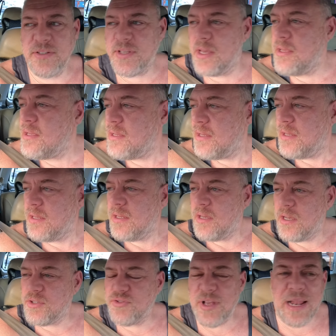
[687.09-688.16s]
So
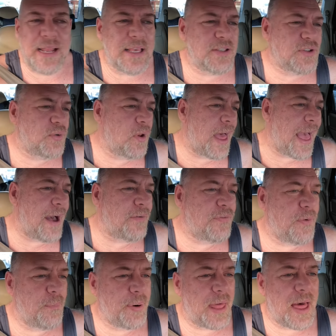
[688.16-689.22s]
Australia's all out
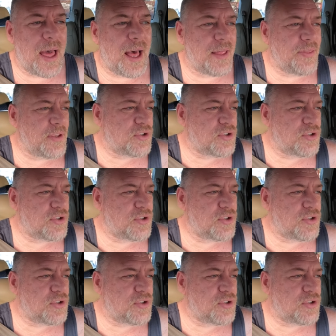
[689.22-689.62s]
for blood.